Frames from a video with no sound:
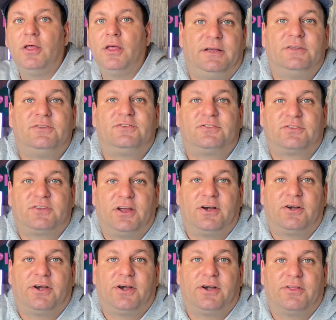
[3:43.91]
It's
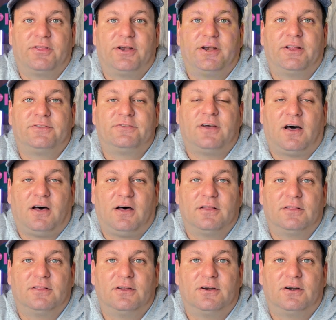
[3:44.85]
scarier than a
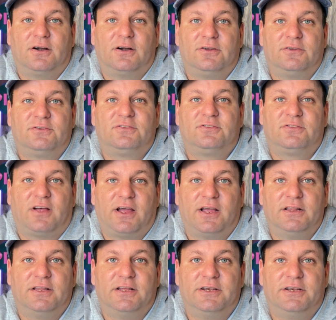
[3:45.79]
toddler
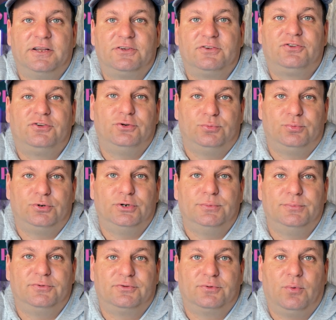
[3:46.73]
silent 2
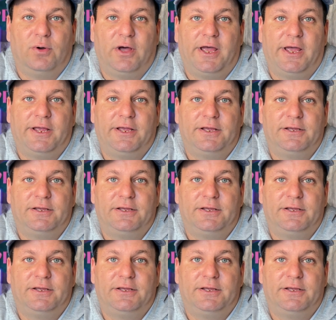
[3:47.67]
rooms away.